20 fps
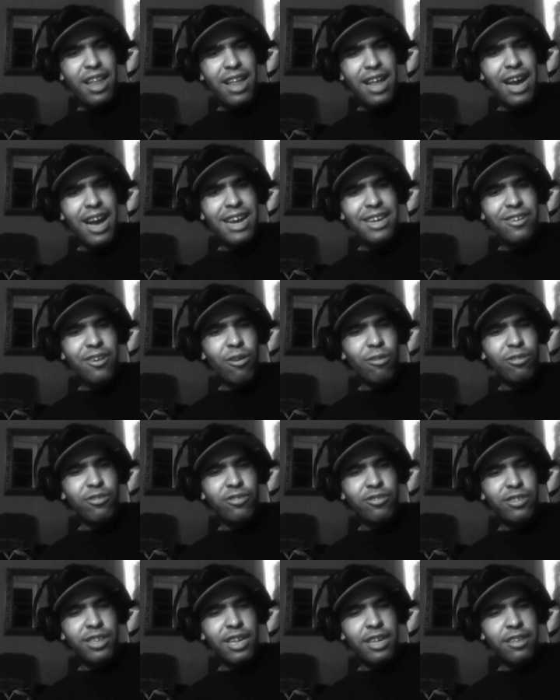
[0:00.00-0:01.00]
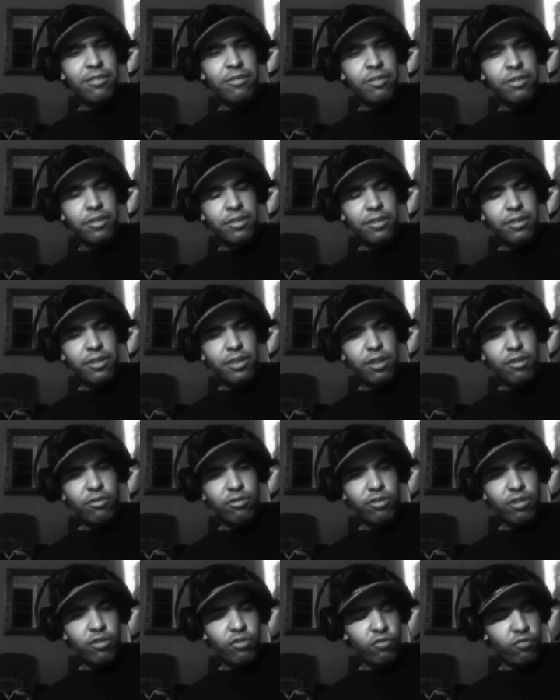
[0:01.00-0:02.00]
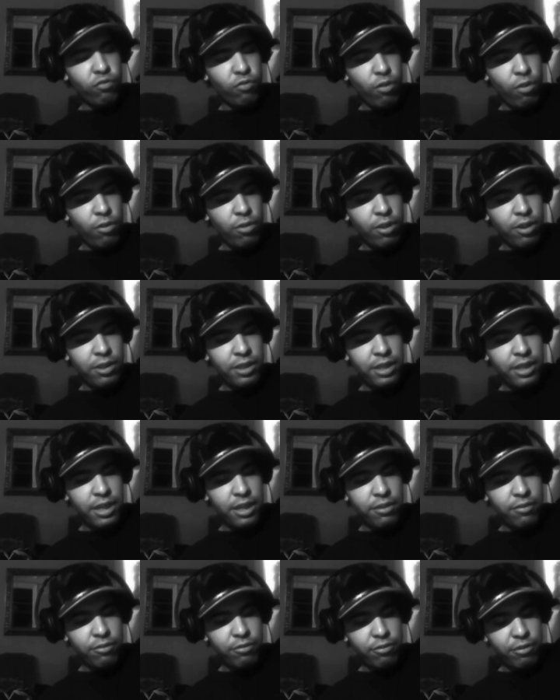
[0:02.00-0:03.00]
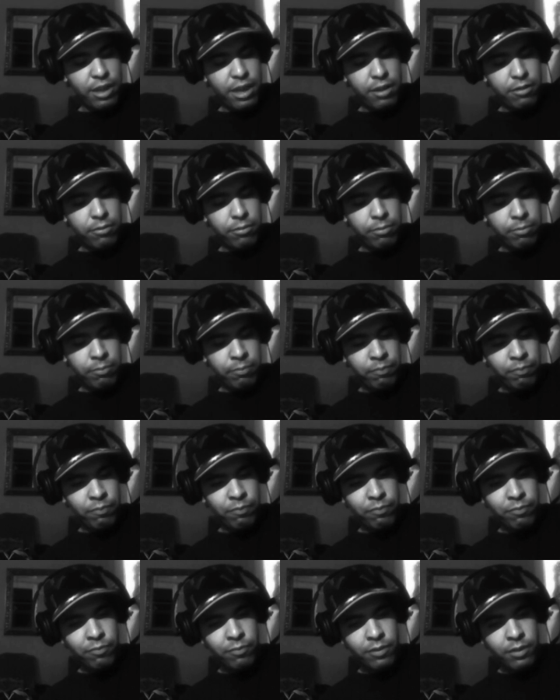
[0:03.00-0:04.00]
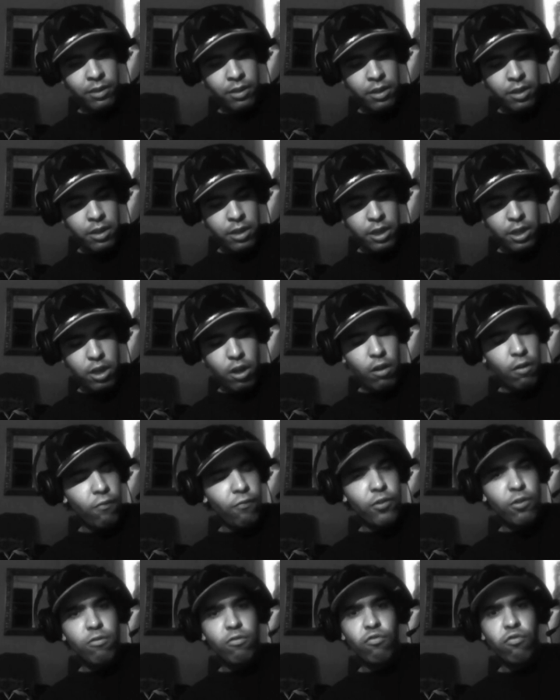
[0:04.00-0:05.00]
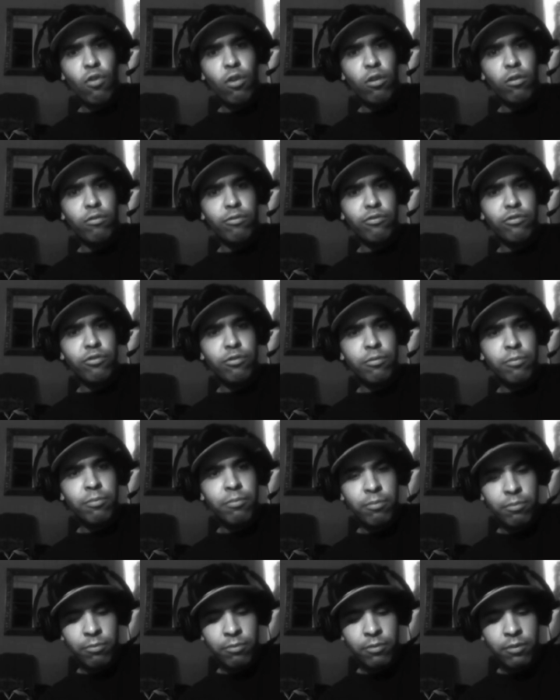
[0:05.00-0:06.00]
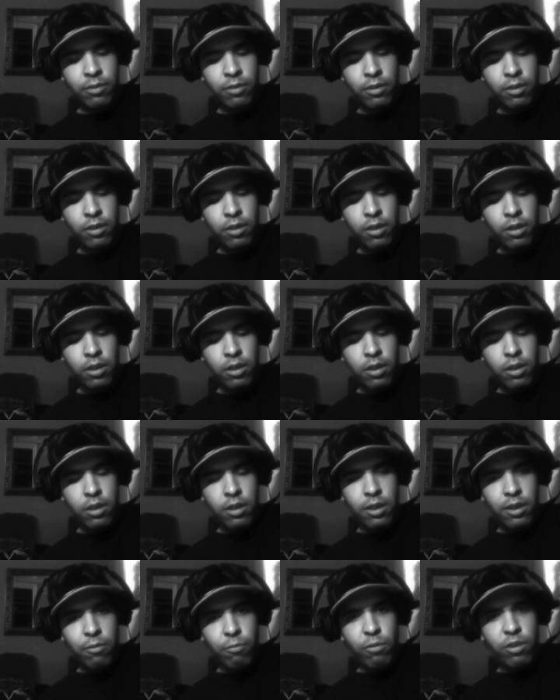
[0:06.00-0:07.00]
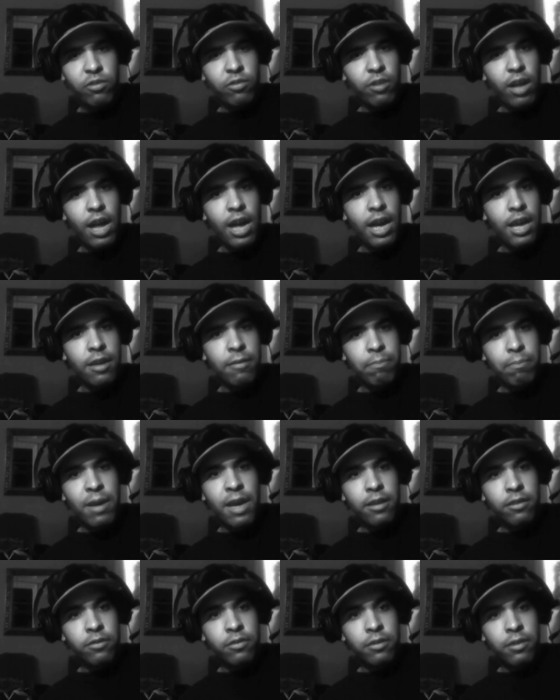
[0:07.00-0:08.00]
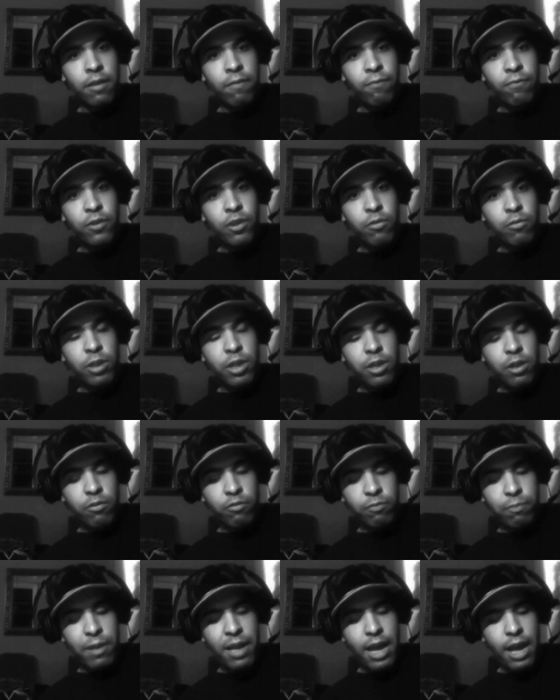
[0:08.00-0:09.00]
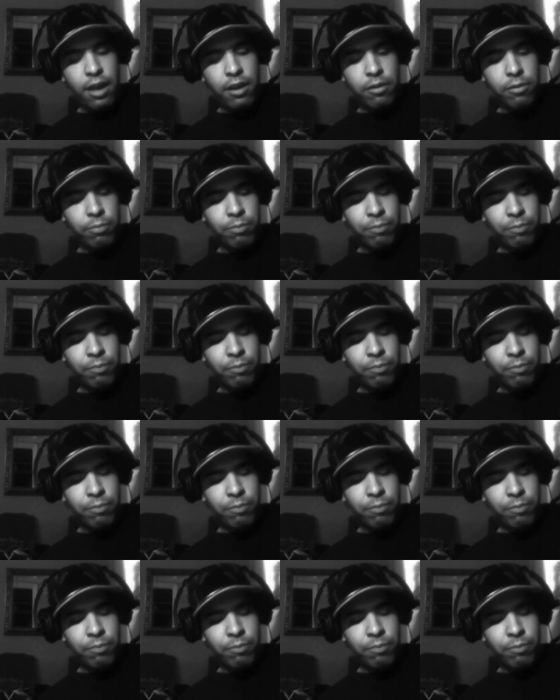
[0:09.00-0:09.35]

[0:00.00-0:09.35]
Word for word: noticed that there's this troll on the internet. You know, a few trolls, which I met a few years back.